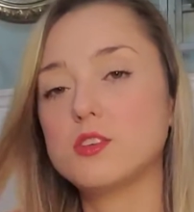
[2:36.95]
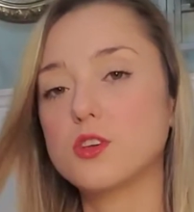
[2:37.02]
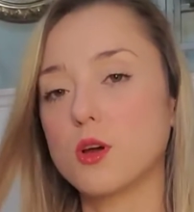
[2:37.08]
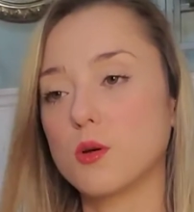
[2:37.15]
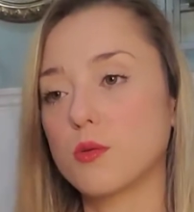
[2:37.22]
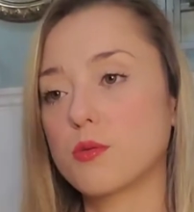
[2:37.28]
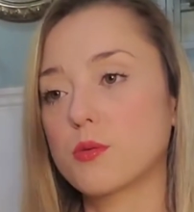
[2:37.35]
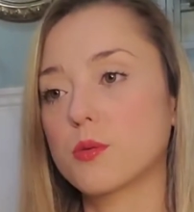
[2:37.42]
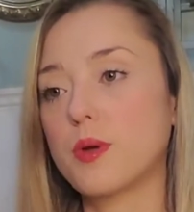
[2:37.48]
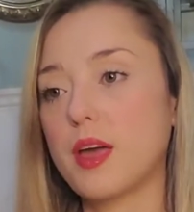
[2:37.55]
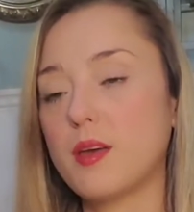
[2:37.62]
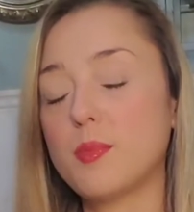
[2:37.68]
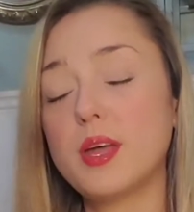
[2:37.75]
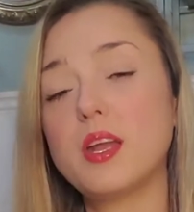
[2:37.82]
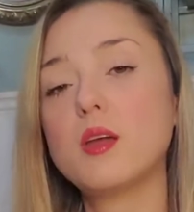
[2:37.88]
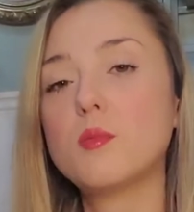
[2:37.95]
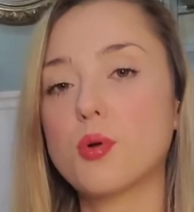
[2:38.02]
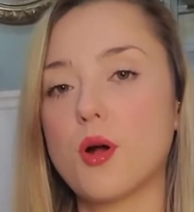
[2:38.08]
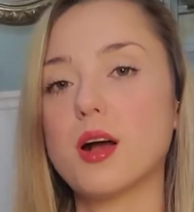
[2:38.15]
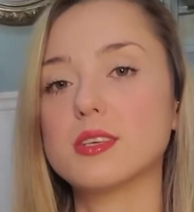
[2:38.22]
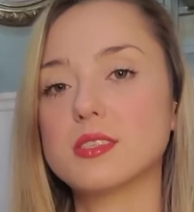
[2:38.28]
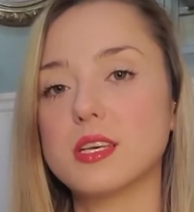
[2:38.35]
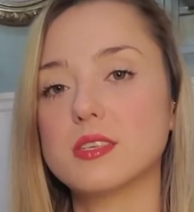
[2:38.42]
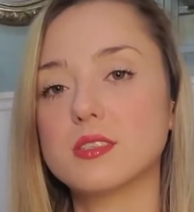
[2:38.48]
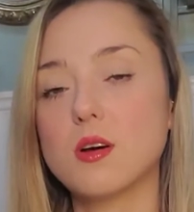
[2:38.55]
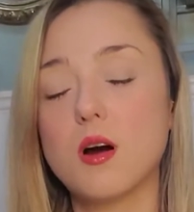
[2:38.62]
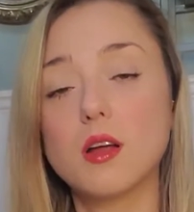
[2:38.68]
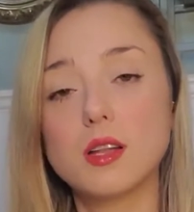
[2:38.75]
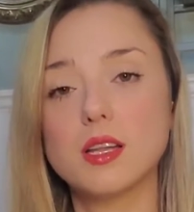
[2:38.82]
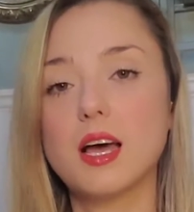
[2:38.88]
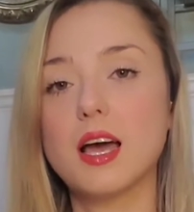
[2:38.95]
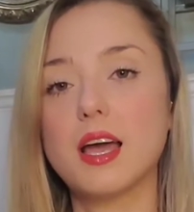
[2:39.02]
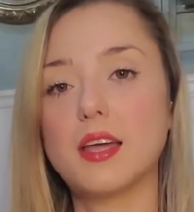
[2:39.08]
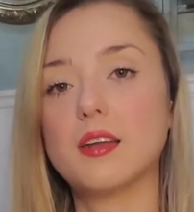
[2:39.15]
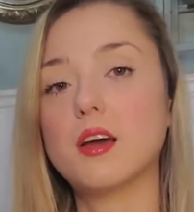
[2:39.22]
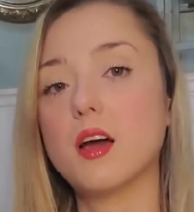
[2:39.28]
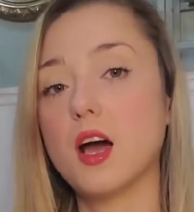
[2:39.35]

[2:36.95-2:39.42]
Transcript: go through a bidding process online